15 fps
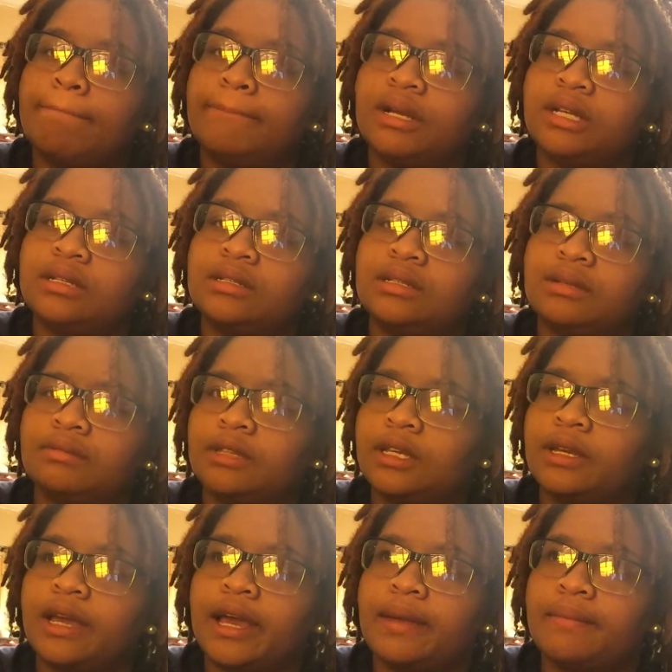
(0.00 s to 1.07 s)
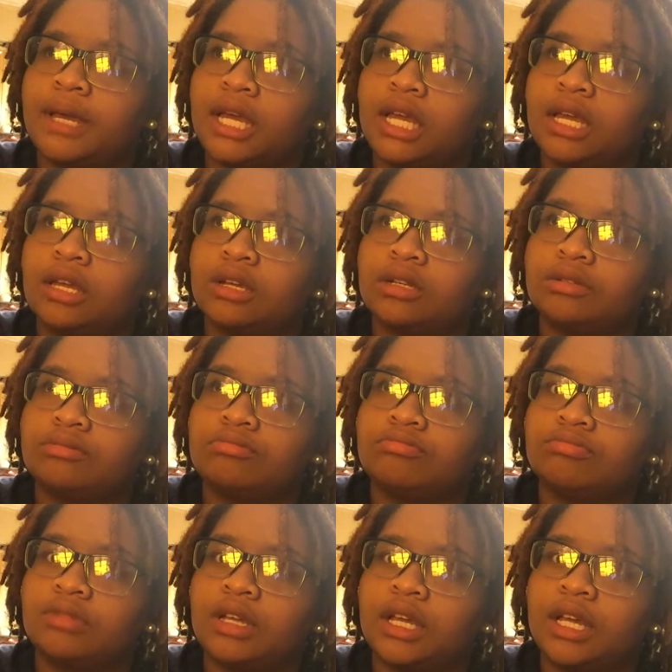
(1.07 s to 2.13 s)
but something got in my hair,
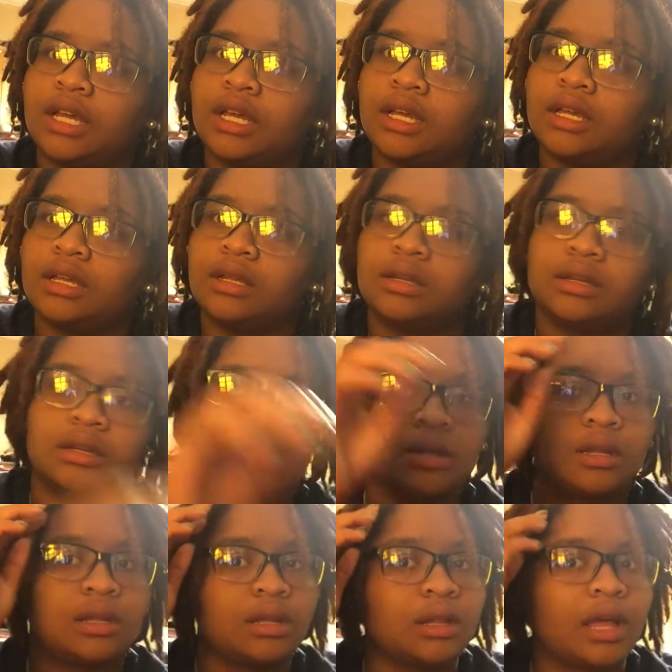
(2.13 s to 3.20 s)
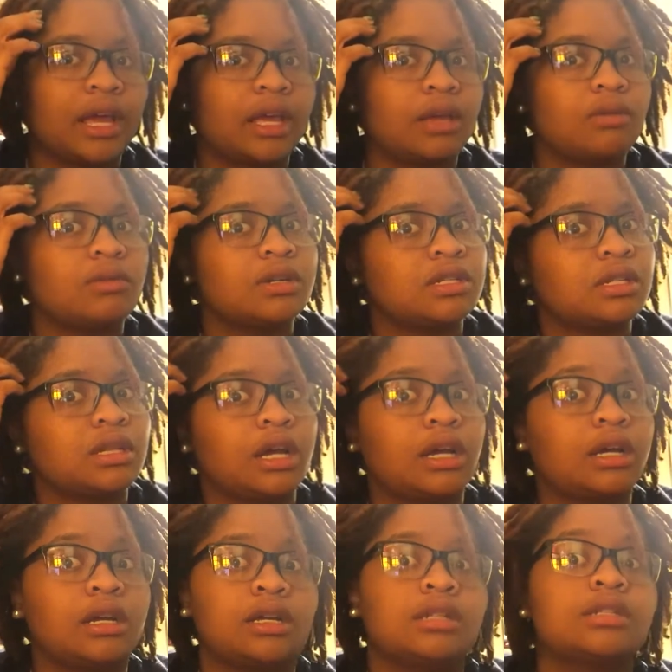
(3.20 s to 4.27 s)
and like it wasn't
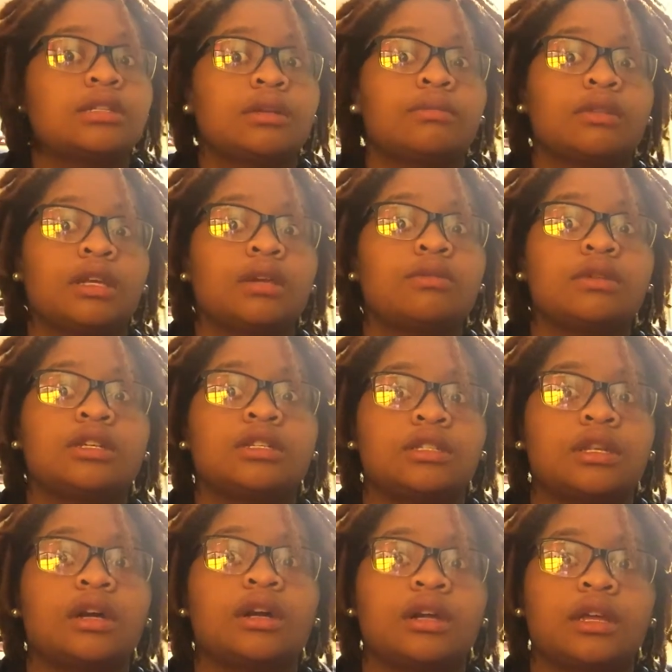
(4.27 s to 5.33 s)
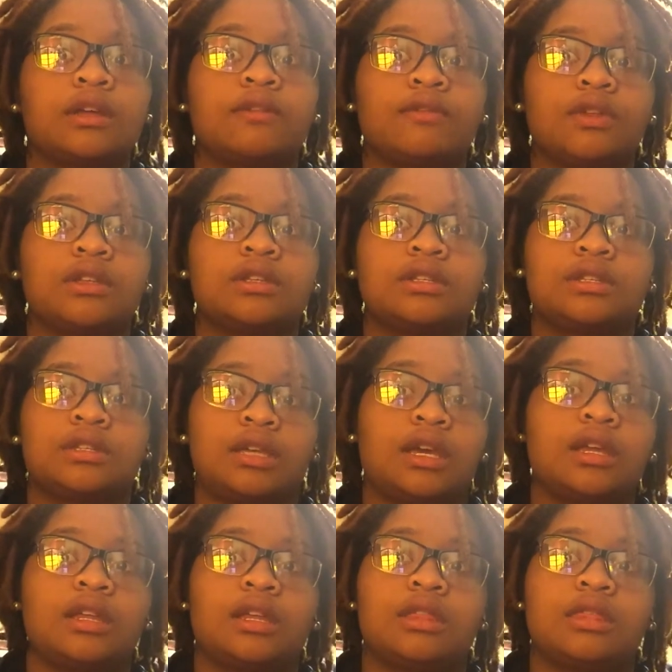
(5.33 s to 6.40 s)
like a good something. It would have stunk if it
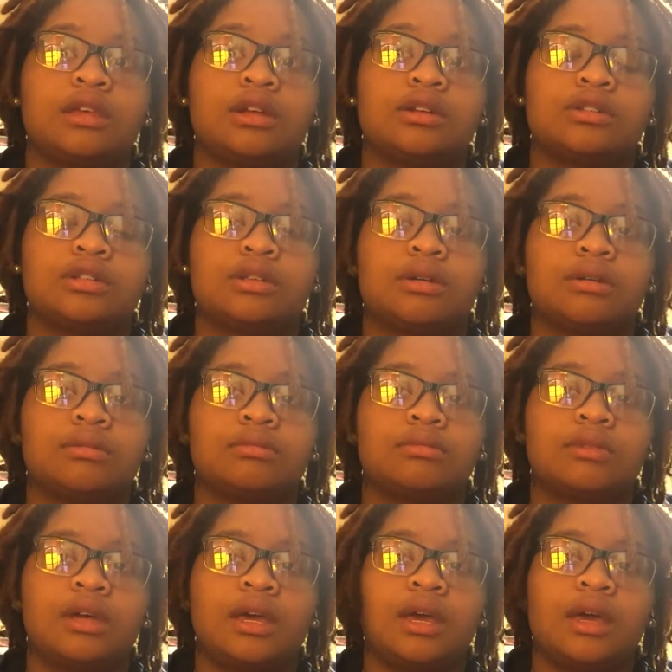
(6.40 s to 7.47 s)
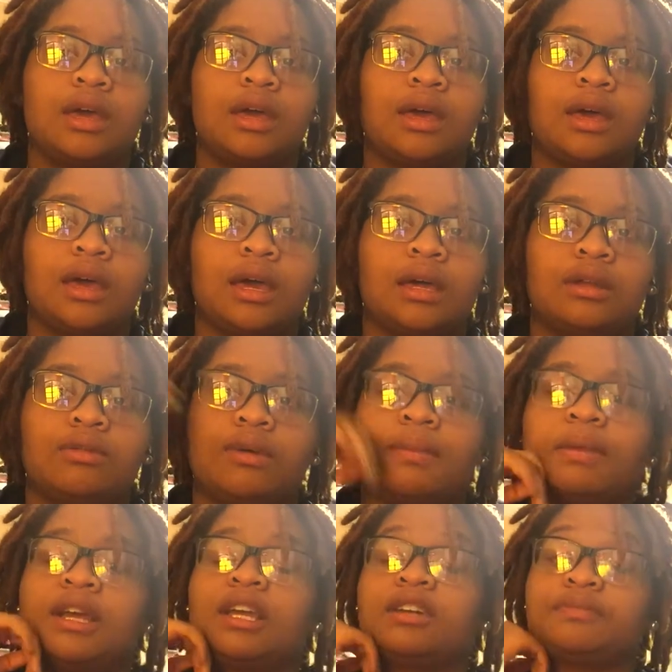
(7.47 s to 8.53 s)
sat in there, so I had to wet
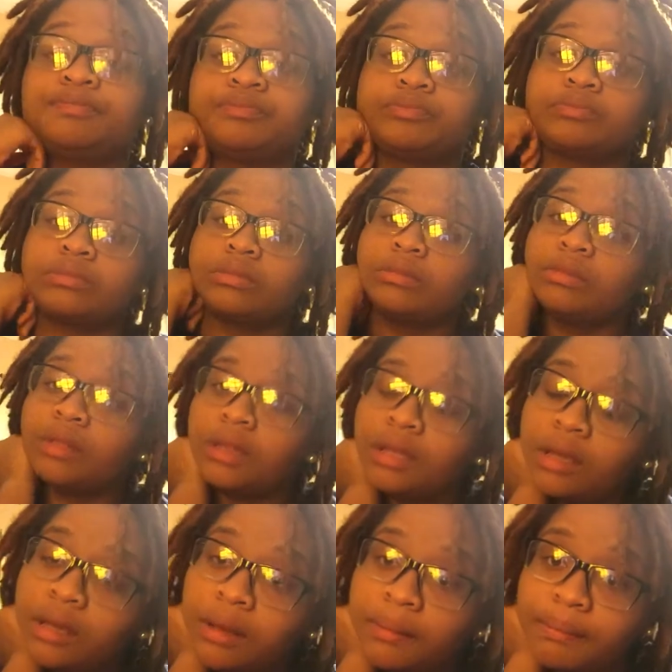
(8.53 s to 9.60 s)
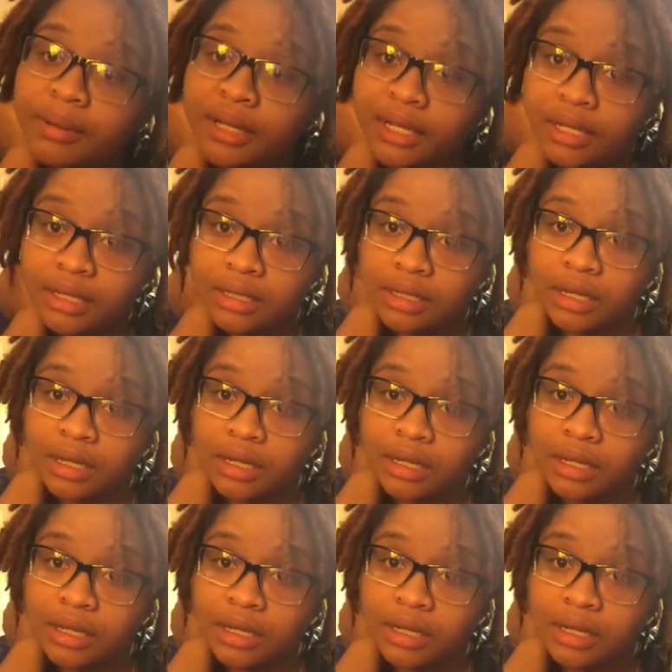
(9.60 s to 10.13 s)
my hair. But